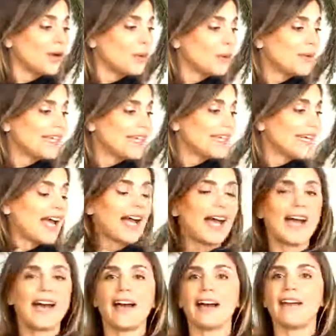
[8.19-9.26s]
We
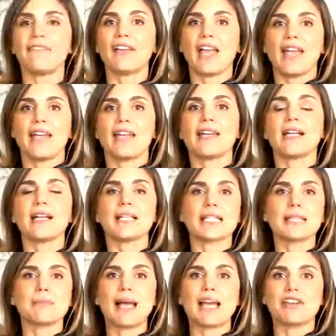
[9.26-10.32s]
have a
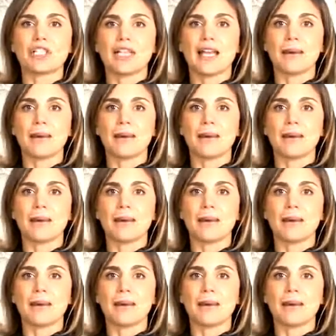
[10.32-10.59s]
smashing